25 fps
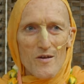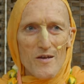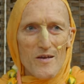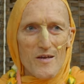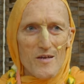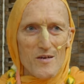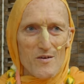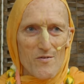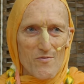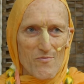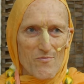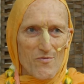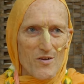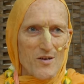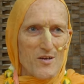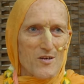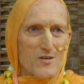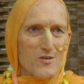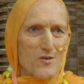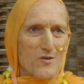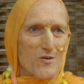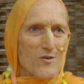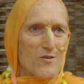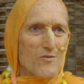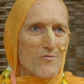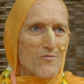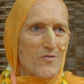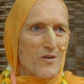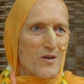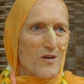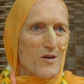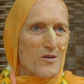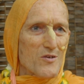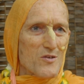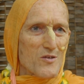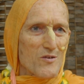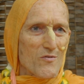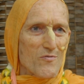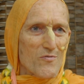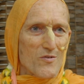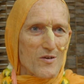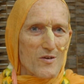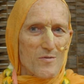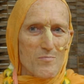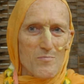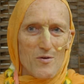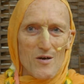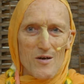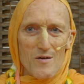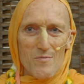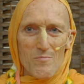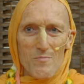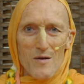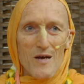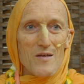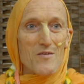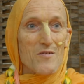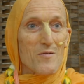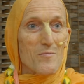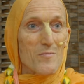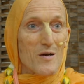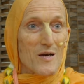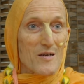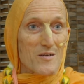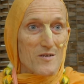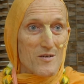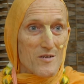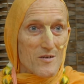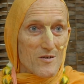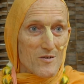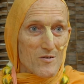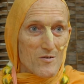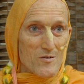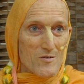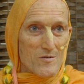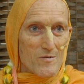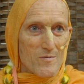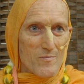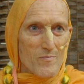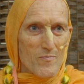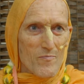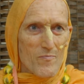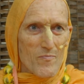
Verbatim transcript: he had finished all philosophy by mathematics.